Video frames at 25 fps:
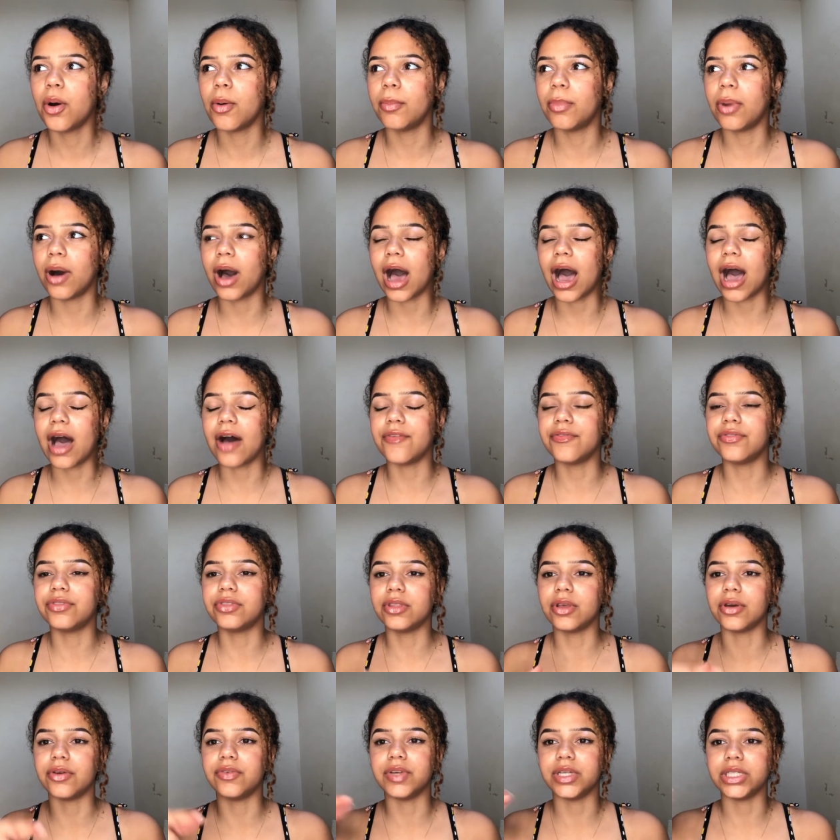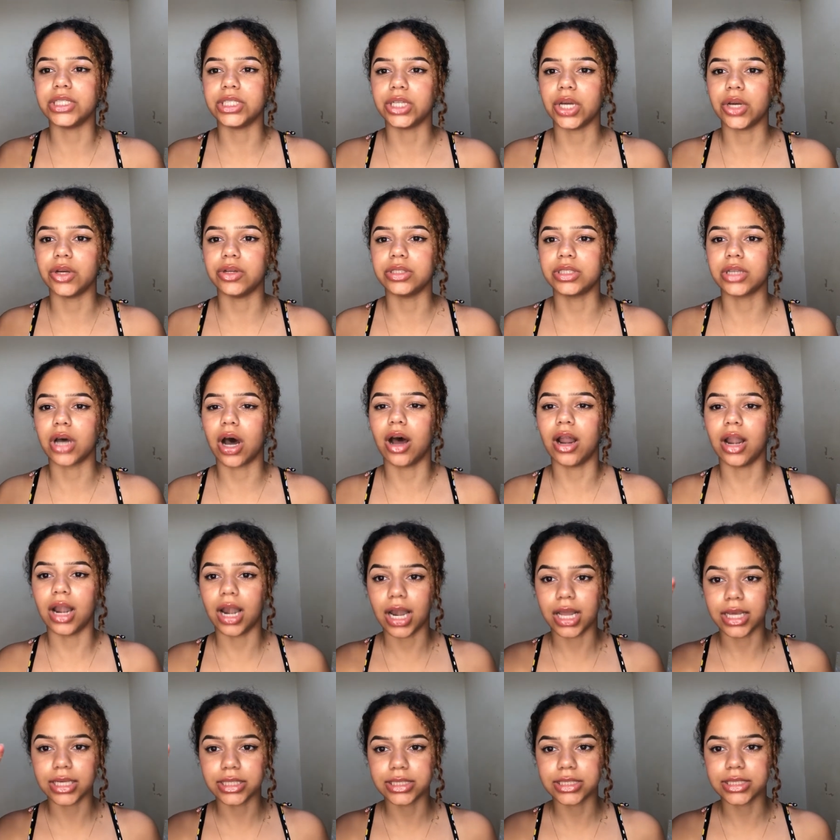but have the videos
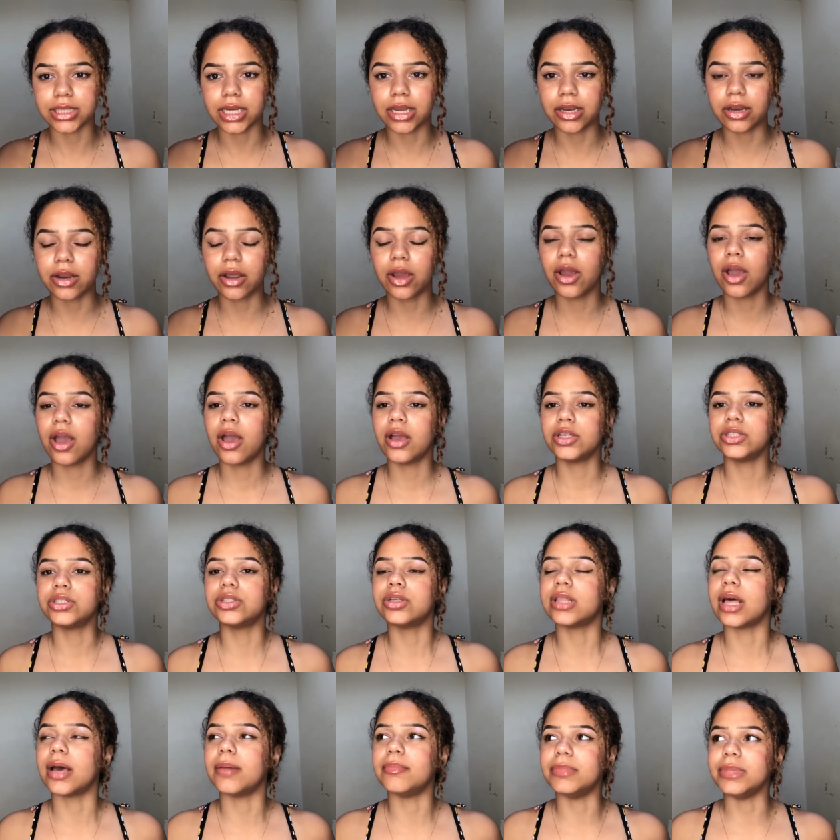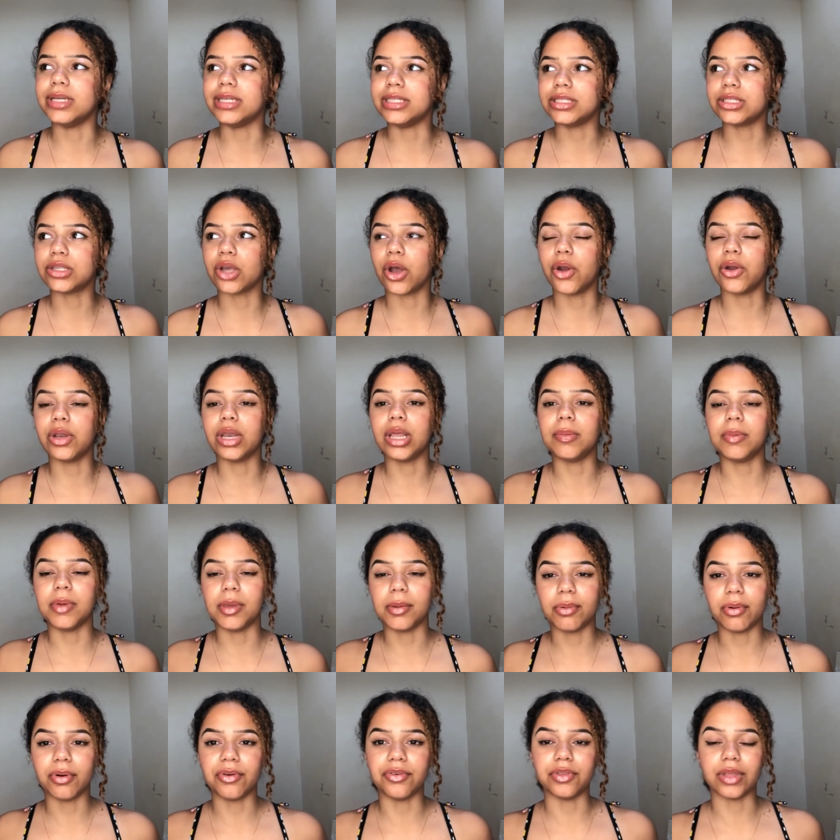unlisted, so that means only
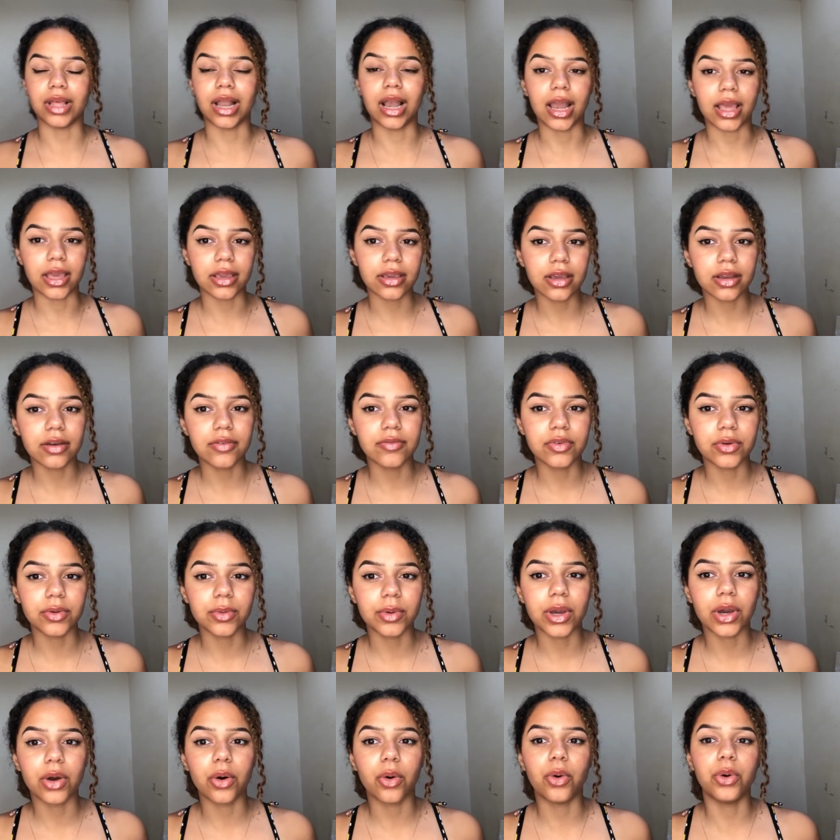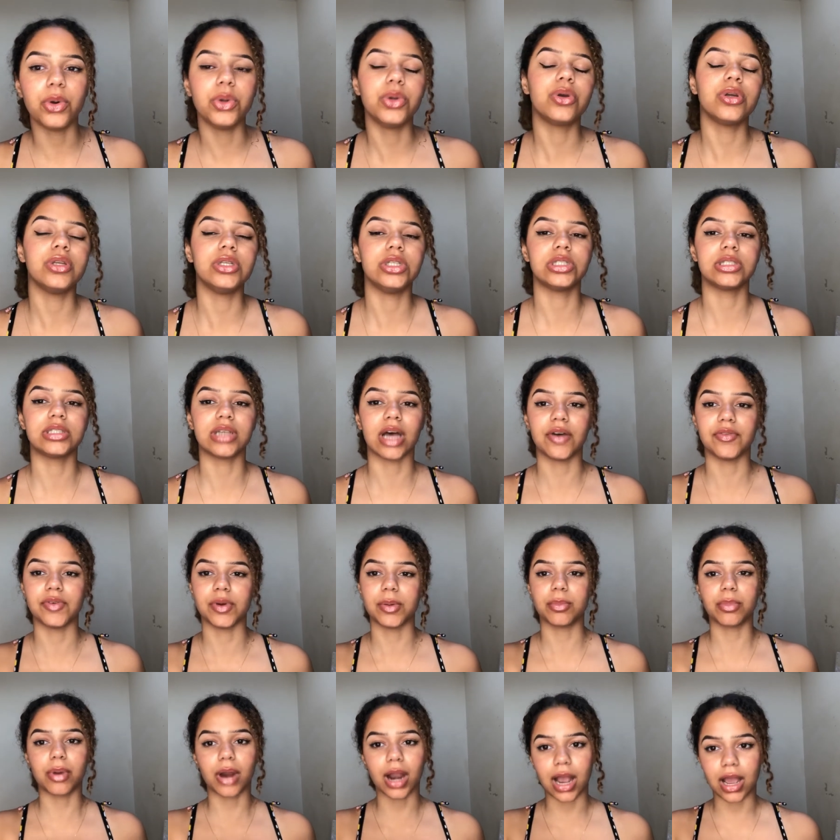people with the link can view it, or you can just have
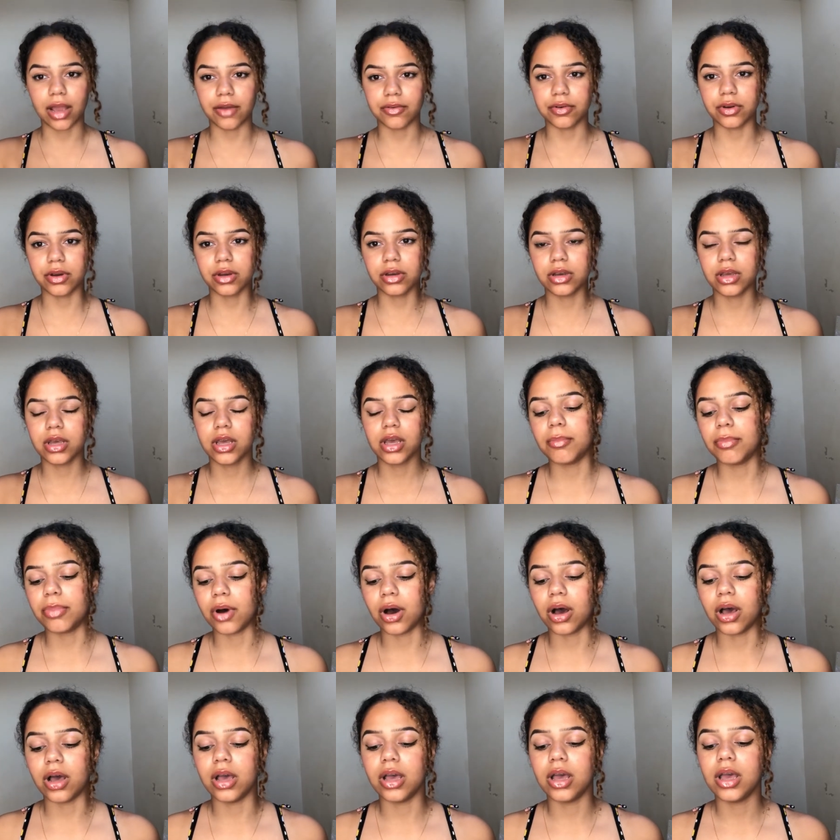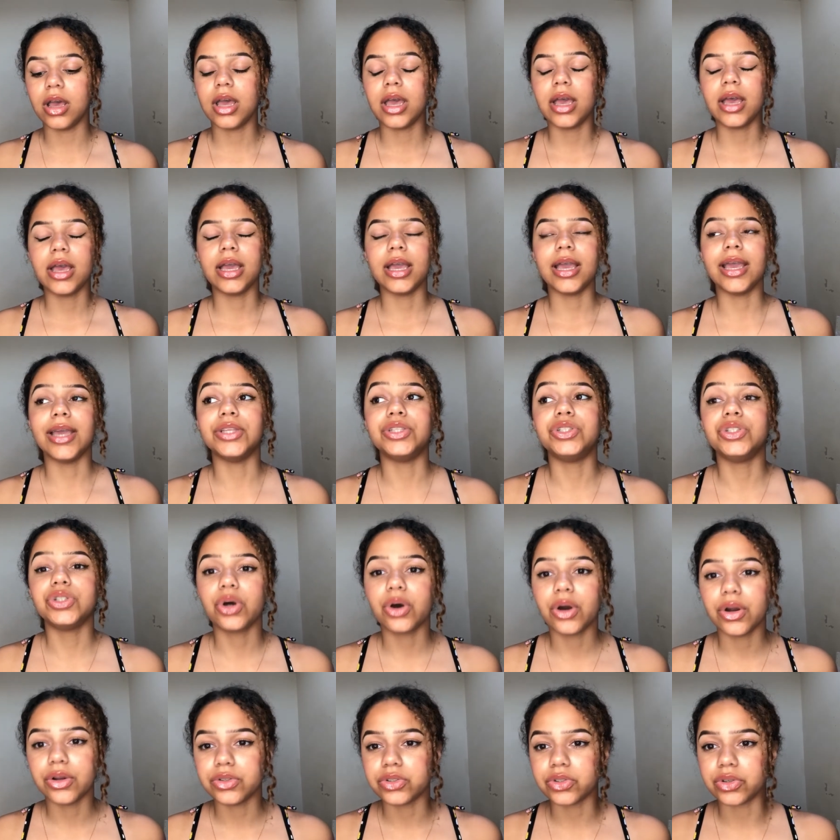it private. But it's
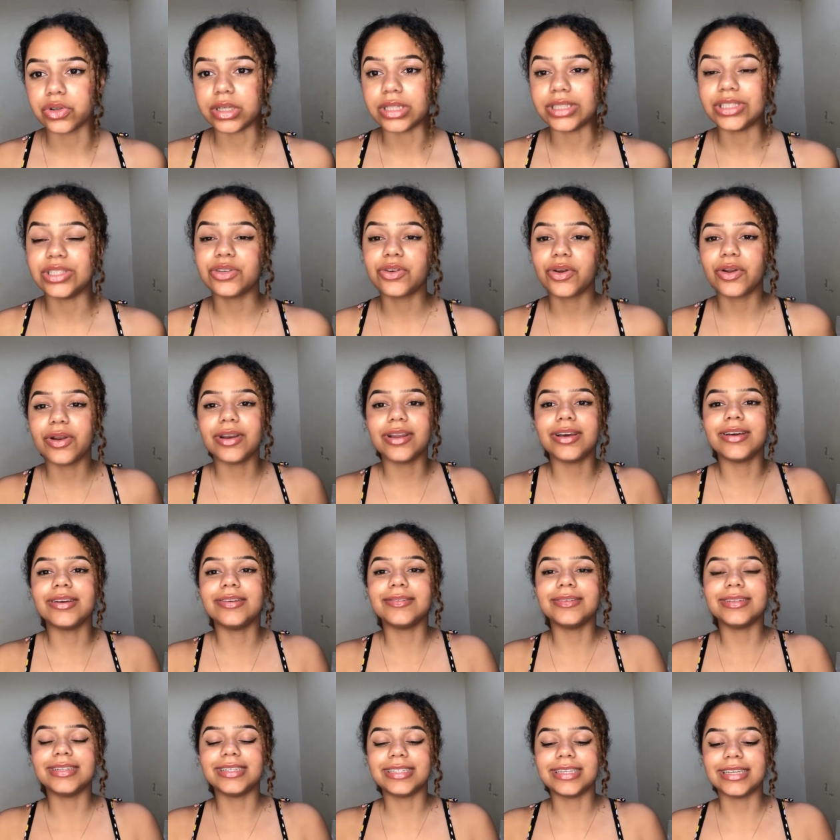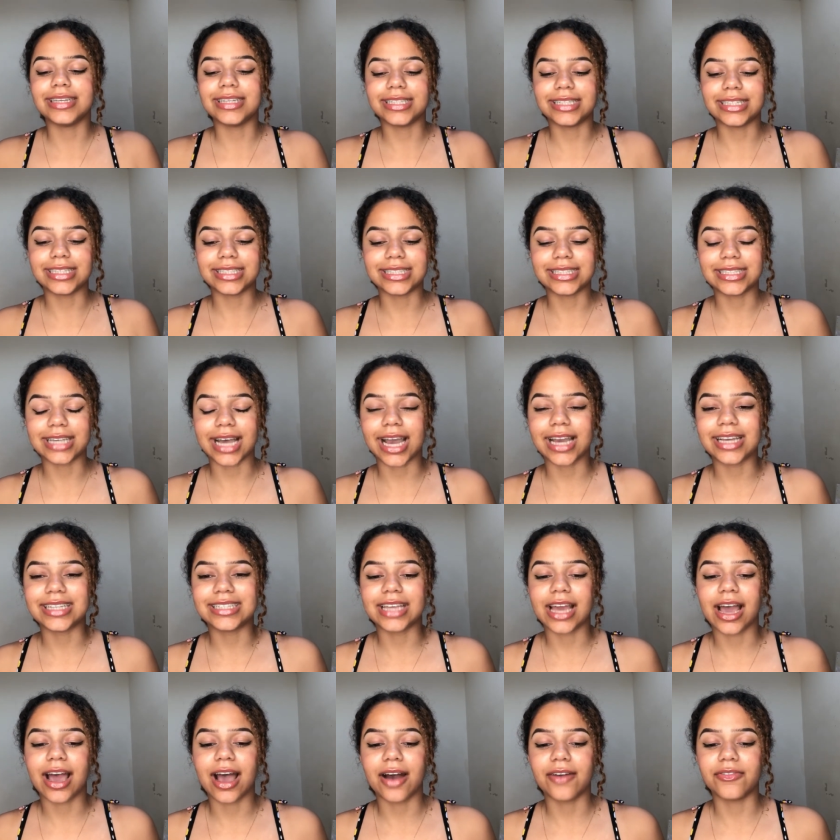your own choice. You can decide
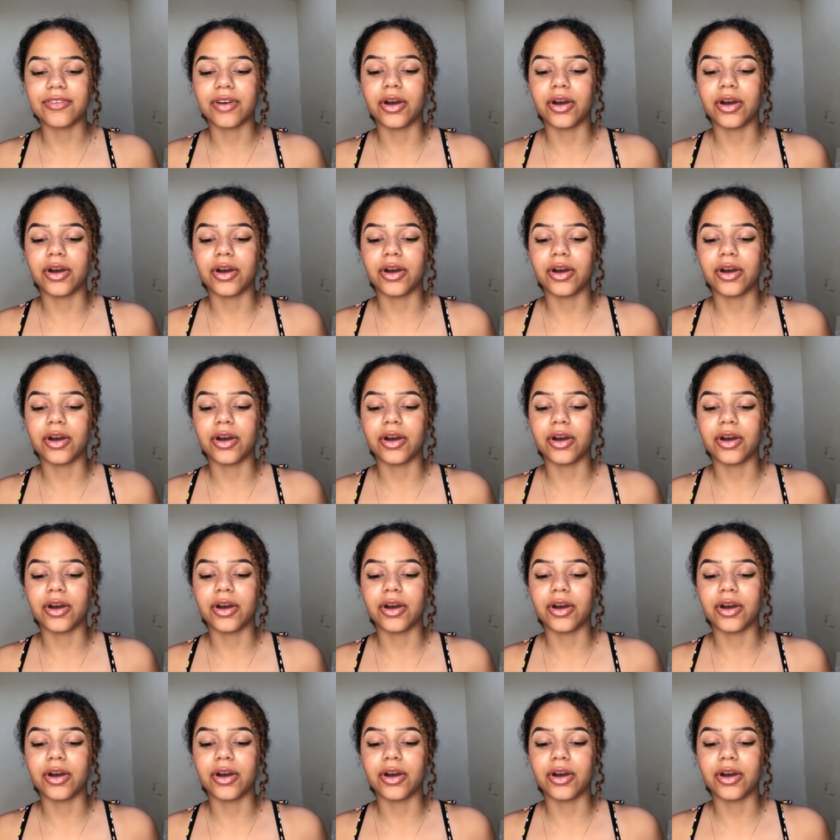to have